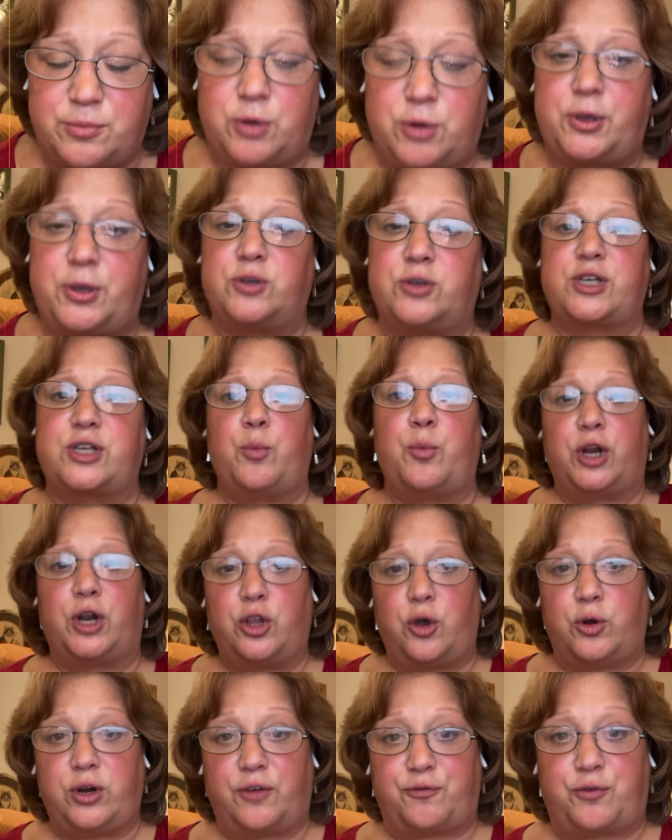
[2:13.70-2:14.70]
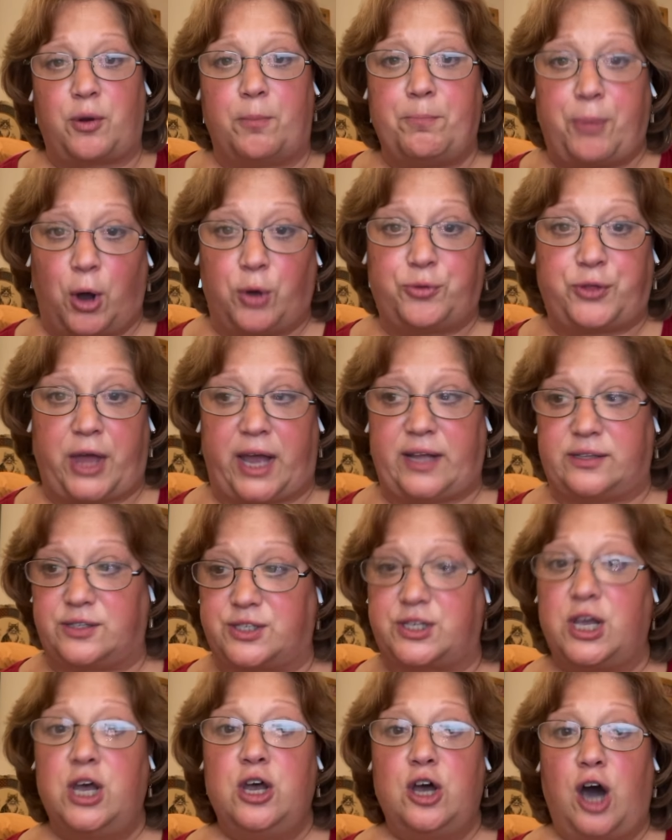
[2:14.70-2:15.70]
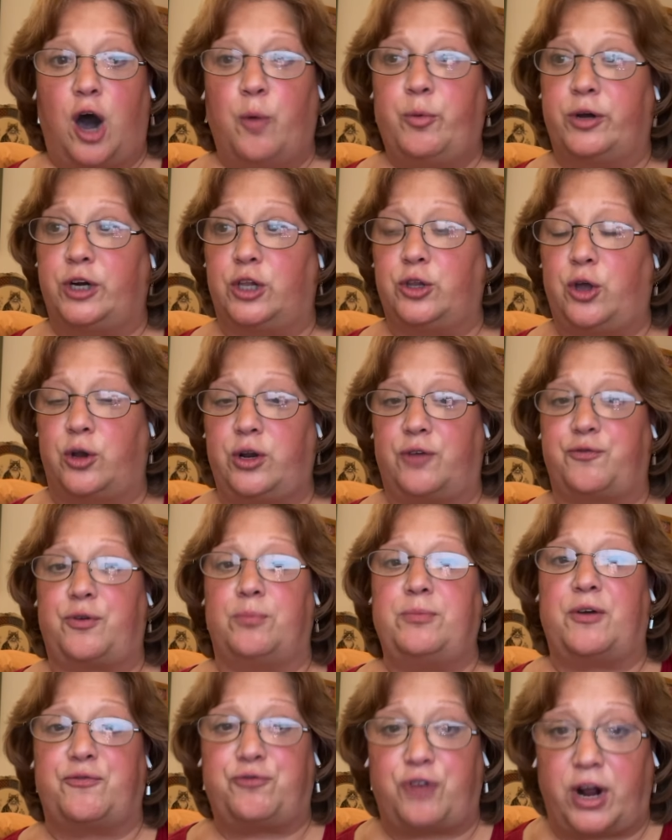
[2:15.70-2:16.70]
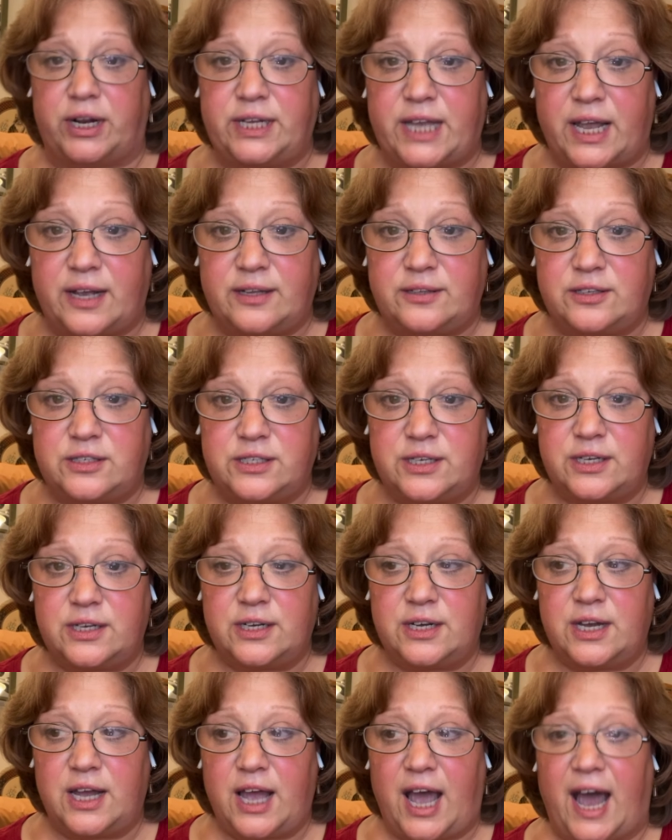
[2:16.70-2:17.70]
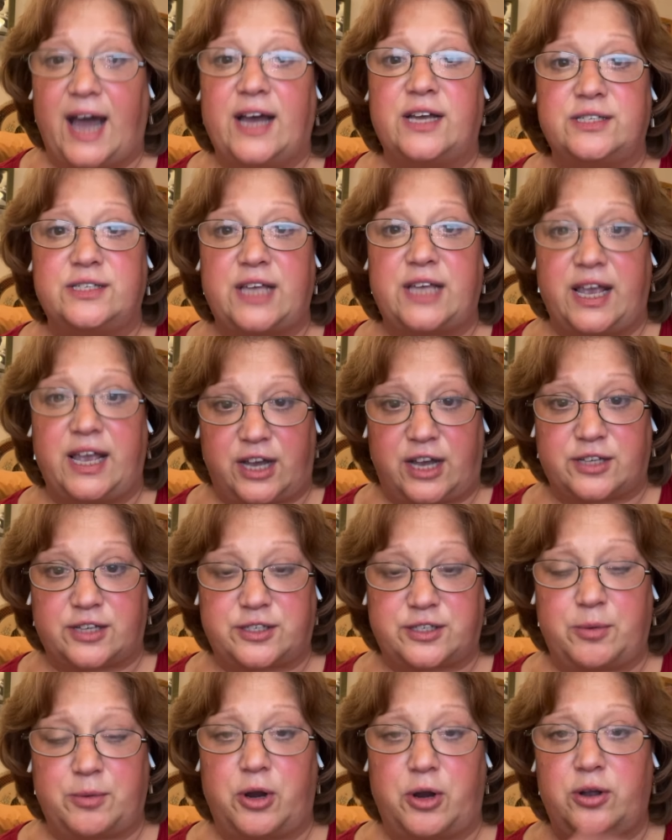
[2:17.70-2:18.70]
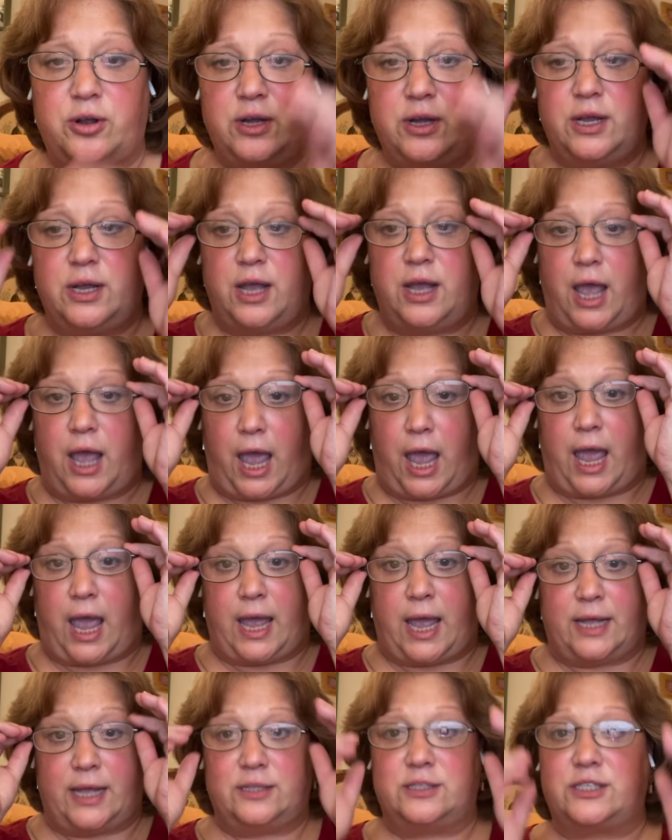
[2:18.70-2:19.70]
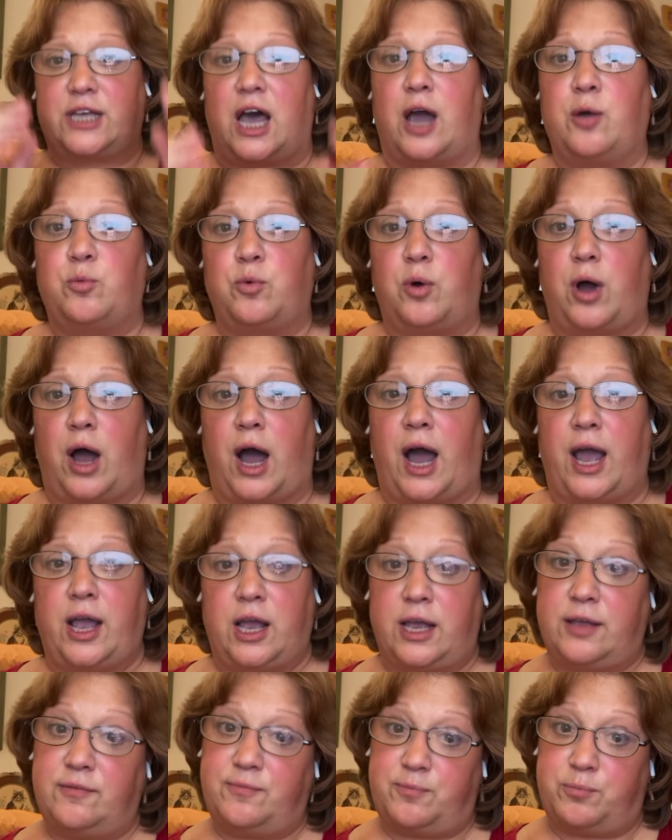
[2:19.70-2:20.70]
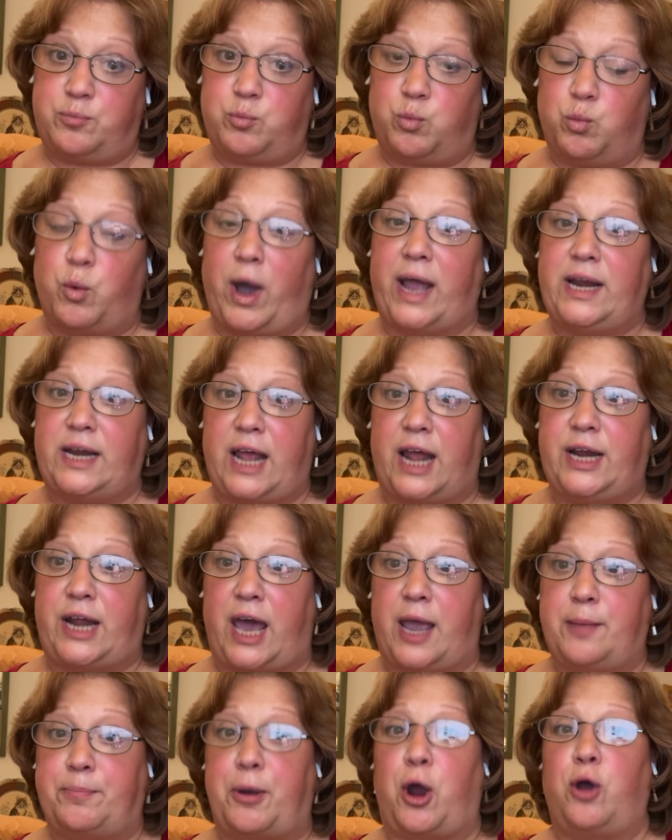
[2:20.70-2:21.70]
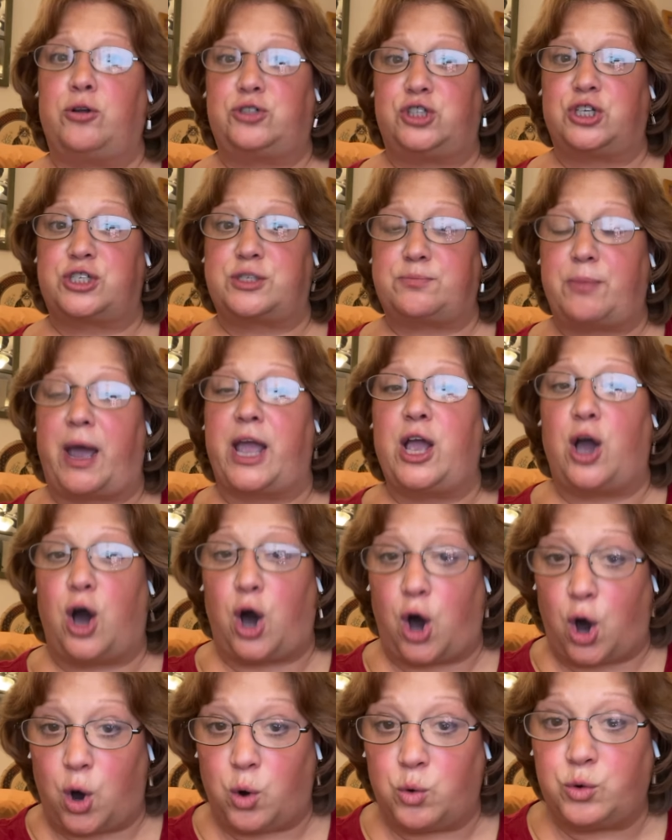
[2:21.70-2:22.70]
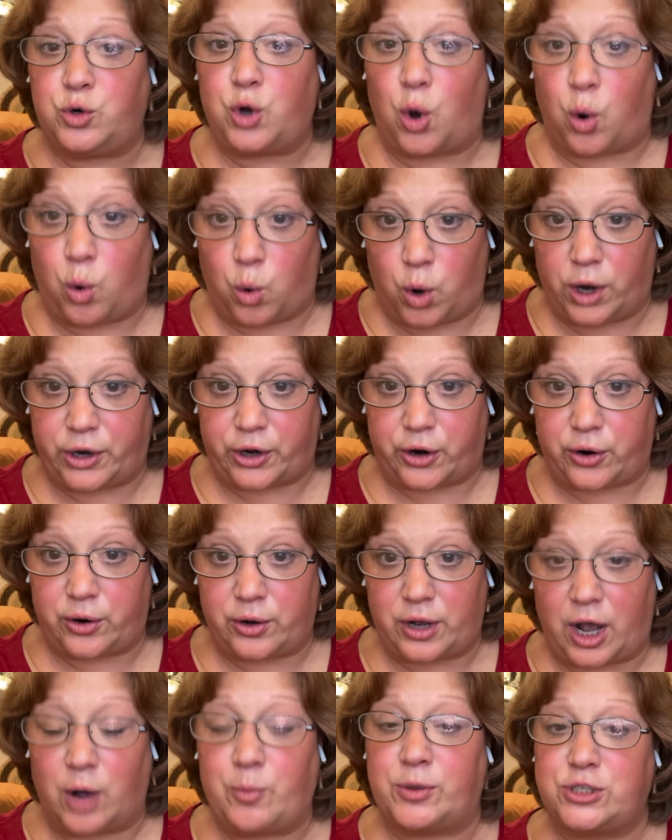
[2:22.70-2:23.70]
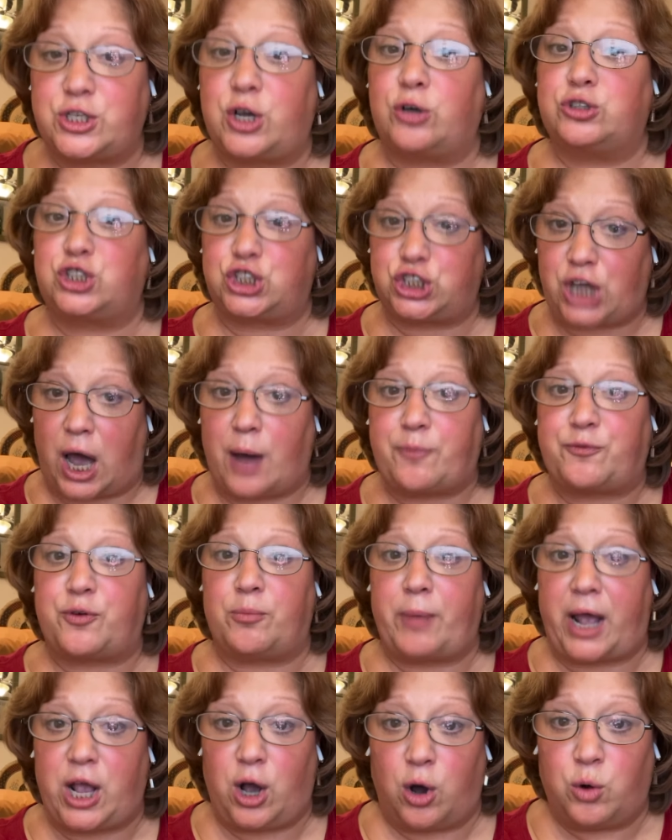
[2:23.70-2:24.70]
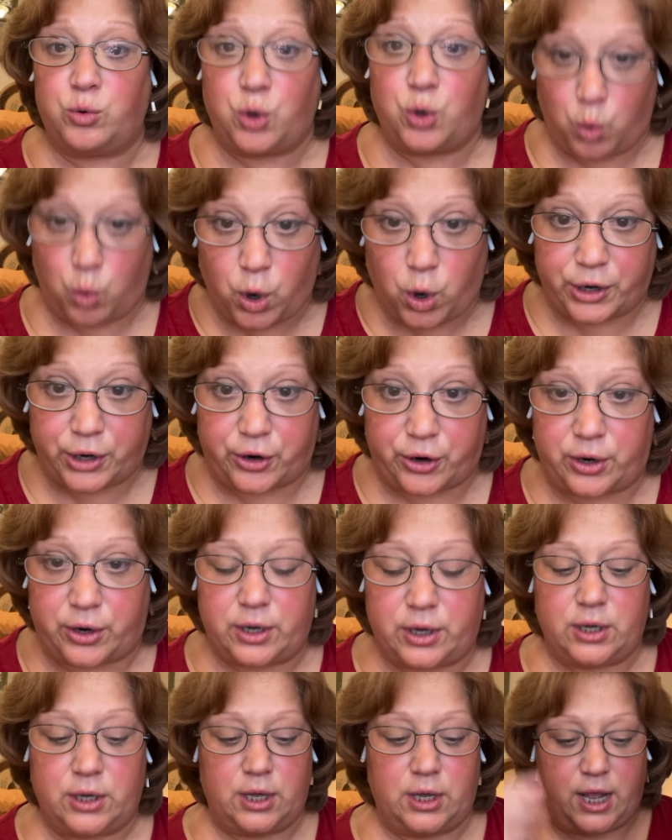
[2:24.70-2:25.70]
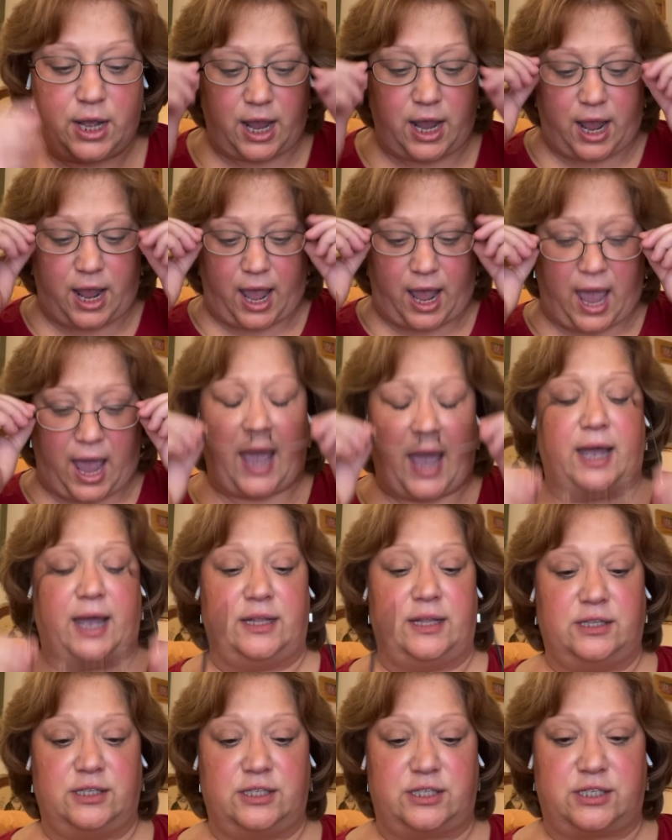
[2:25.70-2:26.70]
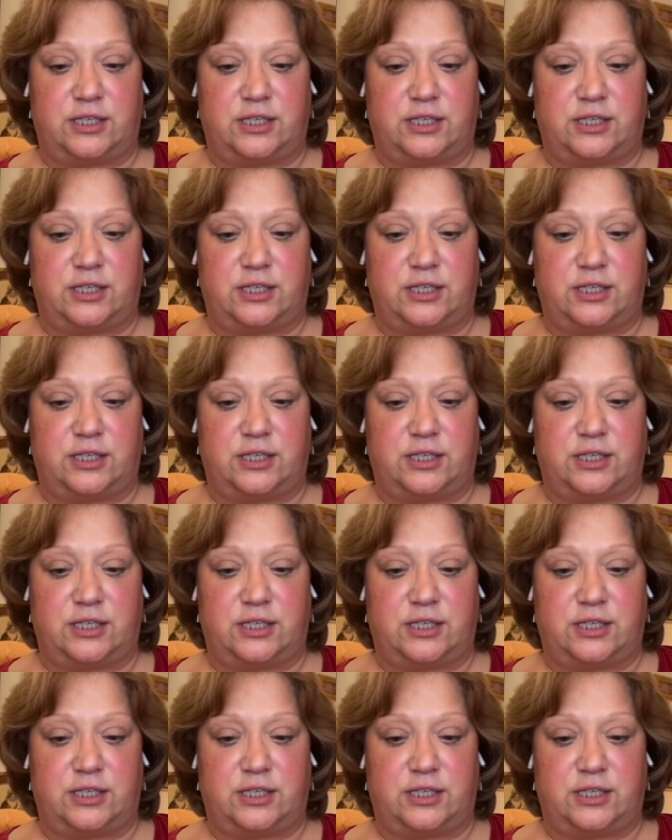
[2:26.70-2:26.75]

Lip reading: because I want to learn it from both ends. I want to learn it from the front end as a customer, and I went and I purchased my own order. I went to go shop for my own order, and